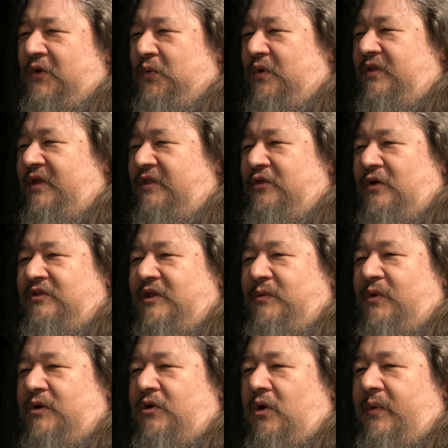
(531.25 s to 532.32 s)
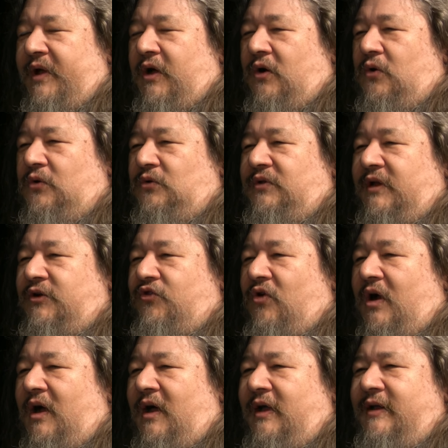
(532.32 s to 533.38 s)
where they thought they were growing old and
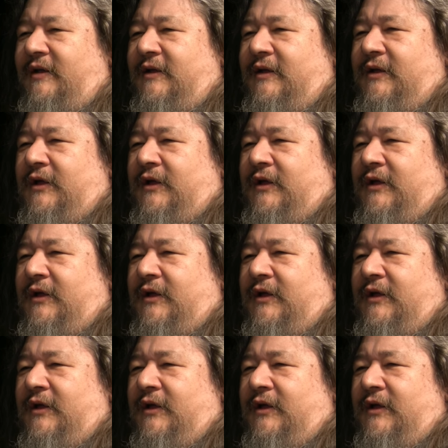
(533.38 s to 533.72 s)
cried,